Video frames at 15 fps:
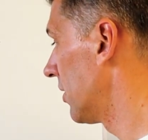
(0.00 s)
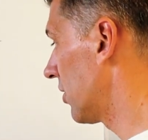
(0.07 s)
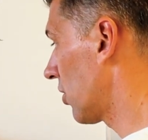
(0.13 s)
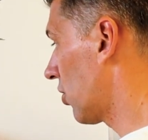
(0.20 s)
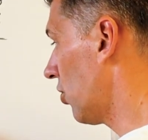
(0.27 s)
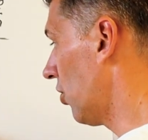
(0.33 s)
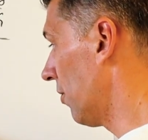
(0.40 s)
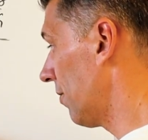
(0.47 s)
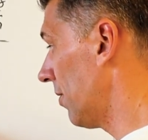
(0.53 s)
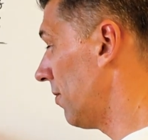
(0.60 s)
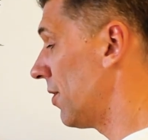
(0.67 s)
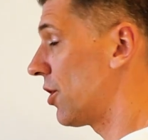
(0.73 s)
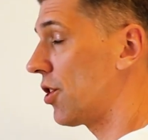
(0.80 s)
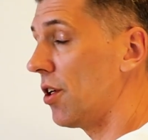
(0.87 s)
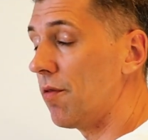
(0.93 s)
the curve
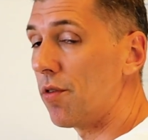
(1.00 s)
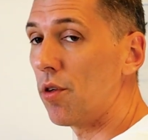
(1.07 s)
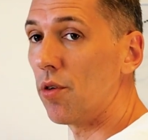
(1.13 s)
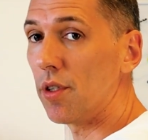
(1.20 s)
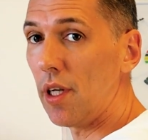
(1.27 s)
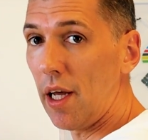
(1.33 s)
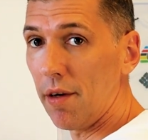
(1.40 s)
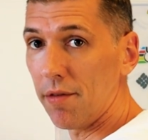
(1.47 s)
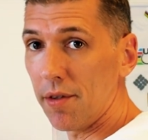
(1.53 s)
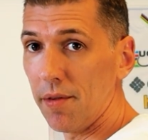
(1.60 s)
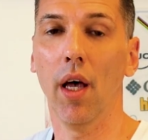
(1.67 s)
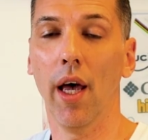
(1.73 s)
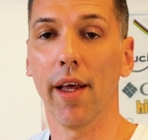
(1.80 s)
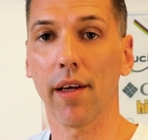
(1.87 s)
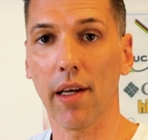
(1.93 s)
will shift to the
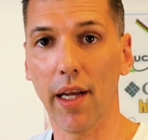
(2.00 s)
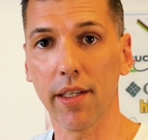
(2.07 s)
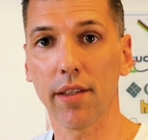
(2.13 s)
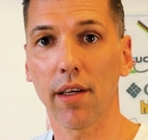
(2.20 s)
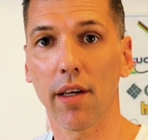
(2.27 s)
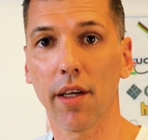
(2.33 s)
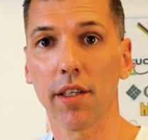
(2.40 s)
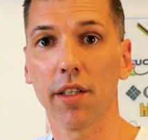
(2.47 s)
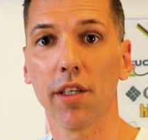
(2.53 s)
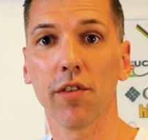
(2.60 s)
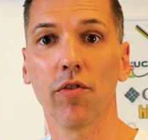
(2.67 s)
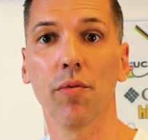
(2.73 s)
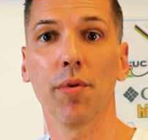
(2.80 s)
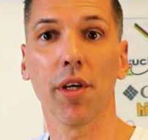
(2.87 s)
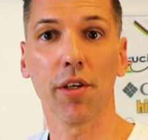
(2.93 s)
left. And classically,
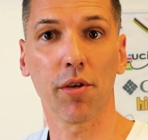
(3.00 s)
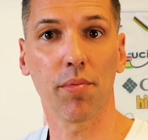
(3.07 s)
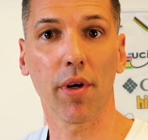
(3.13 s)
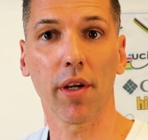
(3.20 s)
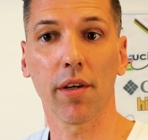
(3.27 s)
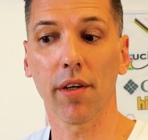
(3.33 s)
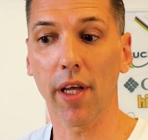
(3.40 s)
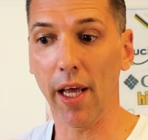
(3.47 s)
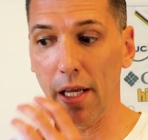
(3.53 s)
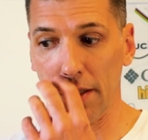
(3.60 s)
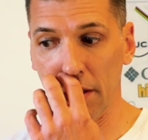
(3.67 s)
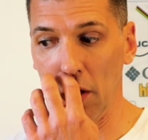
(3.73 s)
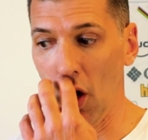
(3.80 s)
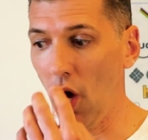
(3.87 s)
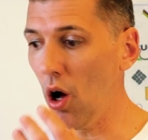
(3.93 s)
this will be interpreted
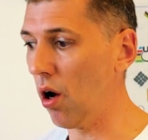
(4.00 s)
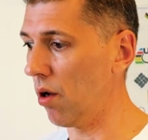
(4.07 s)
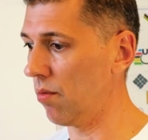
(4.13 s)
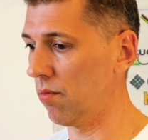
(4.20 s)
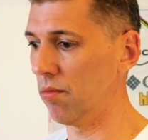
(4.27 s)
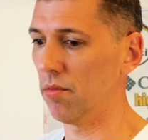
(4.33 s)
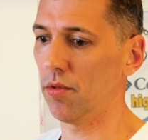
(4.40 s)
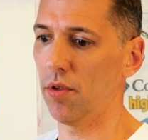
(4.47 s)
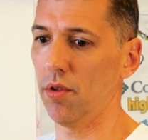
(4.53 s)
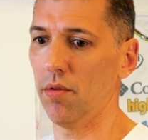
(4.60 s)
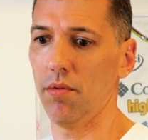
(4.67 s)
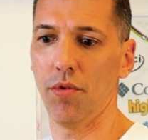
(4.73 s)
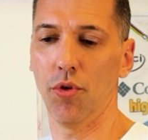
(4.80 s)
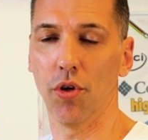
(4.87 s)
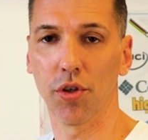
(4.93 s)
as, oh,
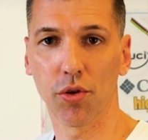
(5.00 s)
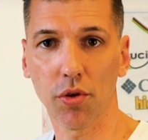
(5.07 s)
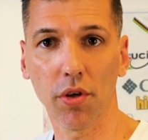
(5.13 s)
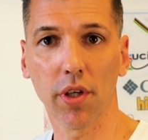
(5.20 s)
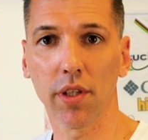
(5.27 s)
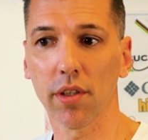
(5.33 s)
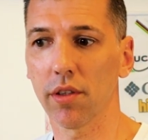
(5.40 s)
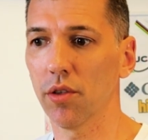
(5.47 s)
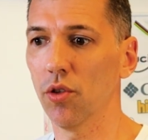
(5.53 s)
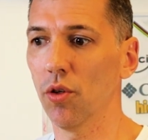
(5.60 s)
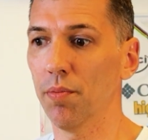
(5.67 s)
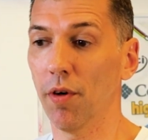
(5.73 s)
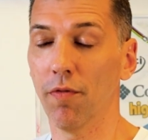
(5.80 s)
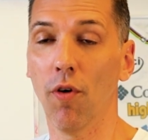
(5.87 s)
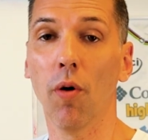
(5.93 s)
your endurance,
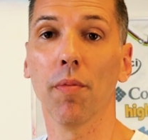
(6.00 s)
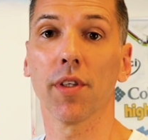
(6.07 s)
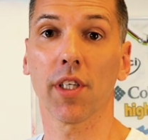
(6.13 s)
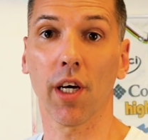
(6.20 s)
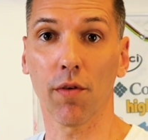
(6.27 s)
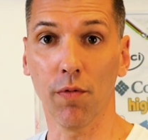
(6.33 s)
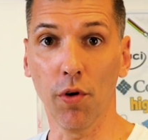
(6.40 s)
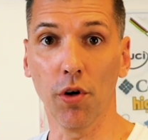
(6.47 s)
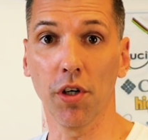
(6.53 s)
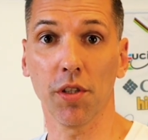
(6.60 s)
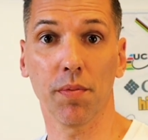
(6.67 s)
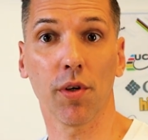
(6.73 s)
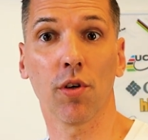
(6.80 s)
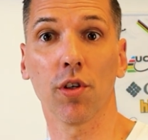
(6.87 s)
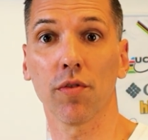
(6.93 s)
your performance got
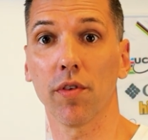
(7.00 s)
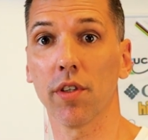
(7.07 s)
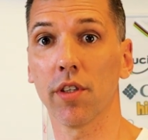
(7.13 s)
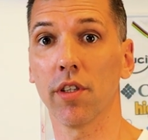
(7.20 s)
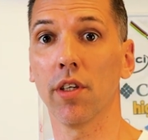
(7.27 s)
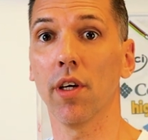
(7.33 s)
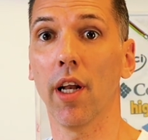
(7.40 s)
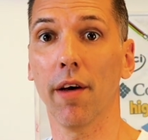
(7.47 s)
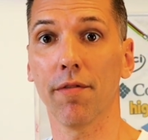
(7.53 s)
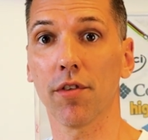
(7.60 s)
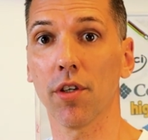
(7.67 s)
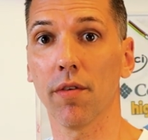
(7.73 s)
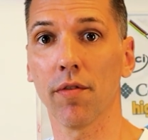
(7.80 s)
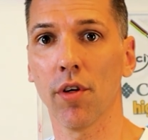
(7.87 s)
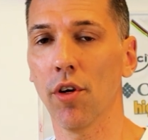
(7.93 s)
worse because we see a
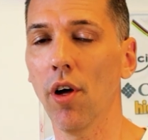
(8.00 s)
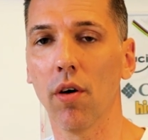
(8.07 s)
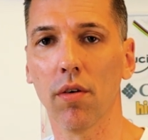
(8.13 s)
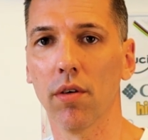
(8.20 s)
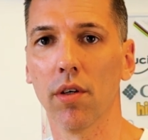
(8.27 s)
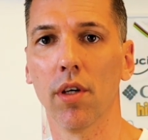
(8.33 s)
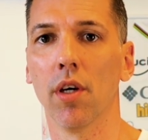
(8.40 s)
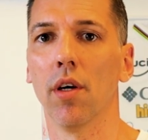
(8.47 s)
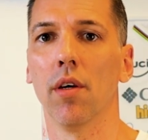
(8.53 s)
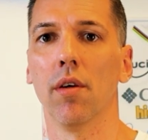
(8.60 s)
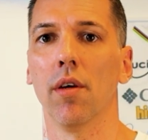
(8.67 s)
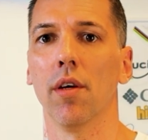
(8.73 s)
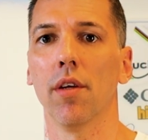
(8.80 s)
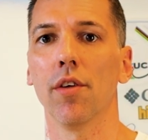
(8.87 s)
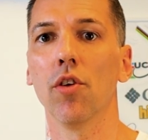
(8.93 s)
left shift. No,
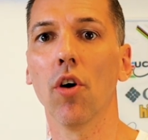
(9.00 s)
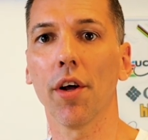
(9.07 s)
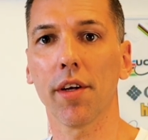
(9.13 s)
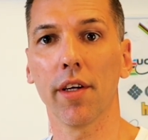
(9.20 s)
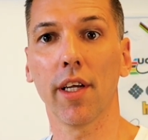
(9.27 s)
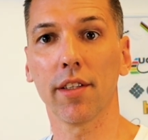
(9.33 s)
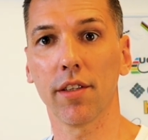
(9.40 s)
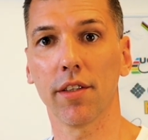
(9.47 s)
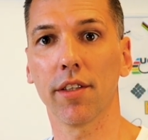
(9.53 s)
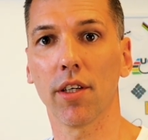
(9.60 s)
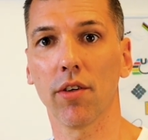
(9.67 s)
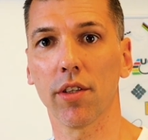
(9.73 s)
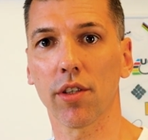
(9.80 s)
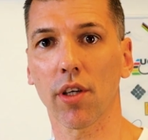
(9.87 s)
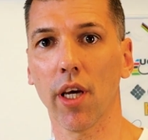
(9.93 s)
not
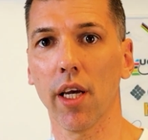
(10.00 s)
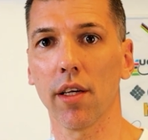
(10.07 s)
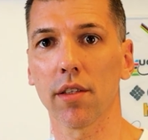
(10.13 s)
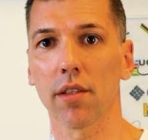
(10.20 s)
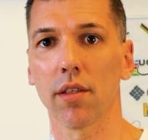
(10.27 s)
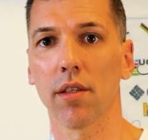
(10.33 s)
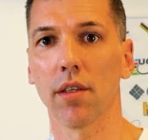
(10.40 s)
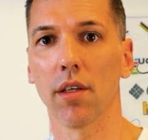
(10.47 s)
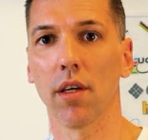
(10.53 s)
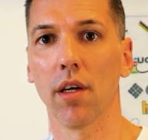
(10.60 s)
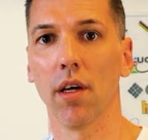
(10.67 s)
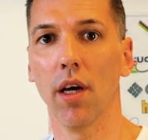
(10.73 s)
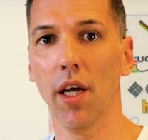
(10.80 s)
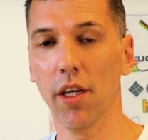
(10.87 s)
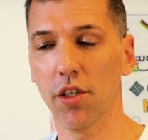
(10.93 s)
necessarily the case.
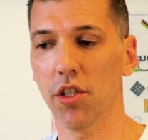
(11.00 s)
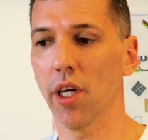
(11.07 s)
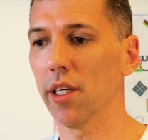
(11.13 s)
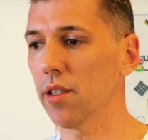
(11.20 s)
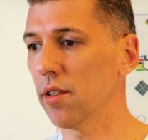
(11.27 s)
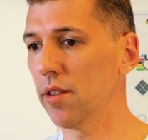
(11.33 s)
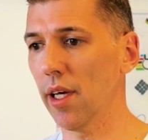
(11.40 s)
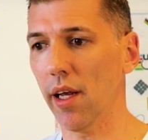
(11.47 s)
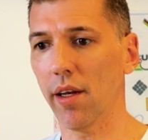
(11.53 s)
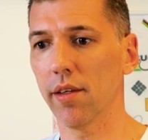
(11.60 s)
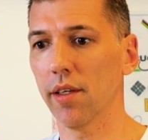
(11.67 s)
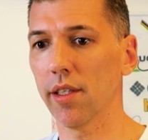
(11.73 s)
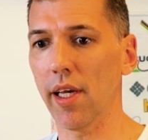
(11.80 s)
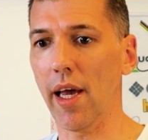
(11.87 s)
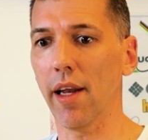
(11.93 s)
It's just
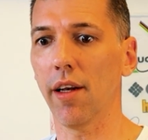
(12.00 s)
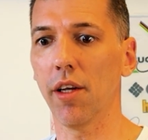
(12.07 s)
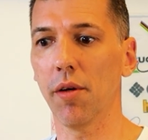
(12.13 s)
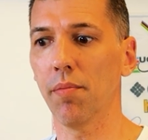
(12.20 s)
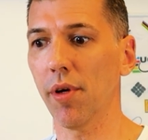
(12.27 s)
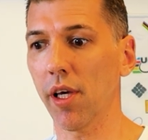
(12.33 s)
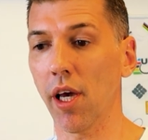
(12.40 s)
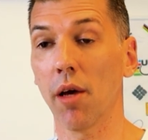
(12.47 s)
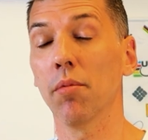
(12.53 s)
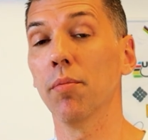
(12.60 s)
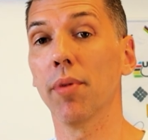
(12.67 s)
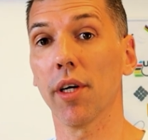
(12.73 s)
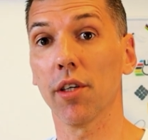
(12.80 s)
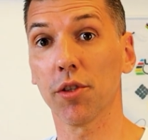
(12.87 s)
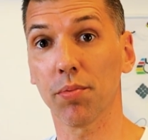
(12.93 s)
that this athlete became a
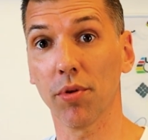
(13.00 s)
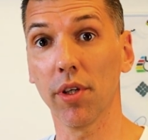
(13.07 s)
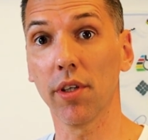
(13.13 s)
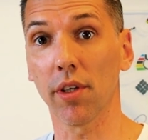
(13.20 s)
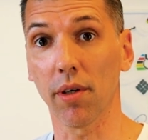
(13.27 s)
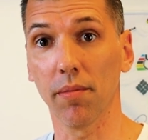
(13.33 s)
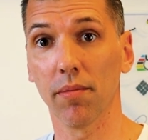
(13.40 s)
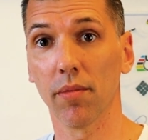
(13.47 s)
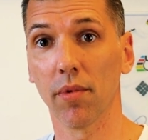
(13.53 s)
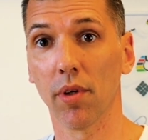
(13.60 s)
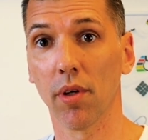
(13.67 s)
better sprinter,